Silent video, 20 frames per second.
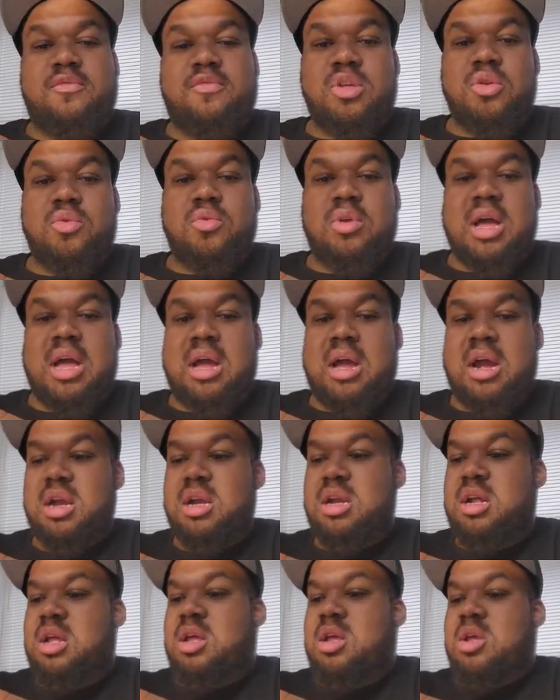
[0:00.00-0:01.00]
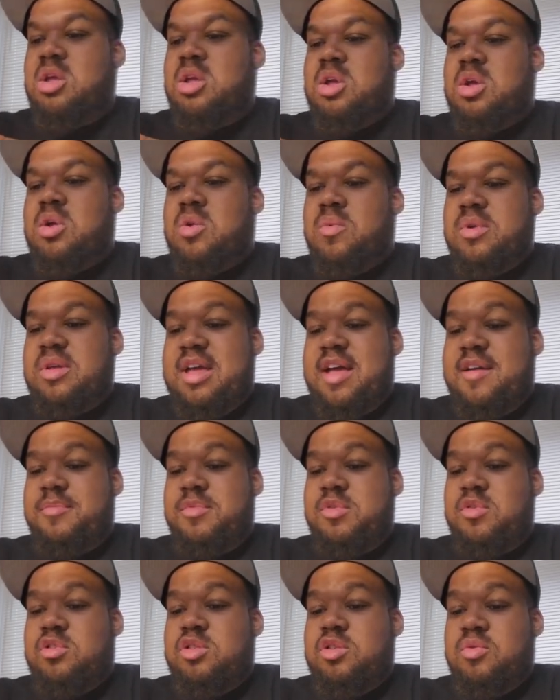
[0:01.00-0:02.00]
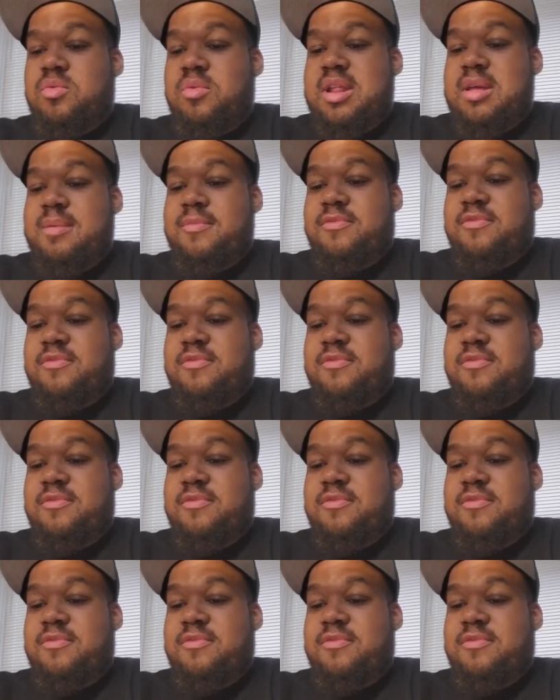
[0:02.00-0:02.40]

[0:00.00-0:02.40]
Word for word: view card. We have Mewtwo and him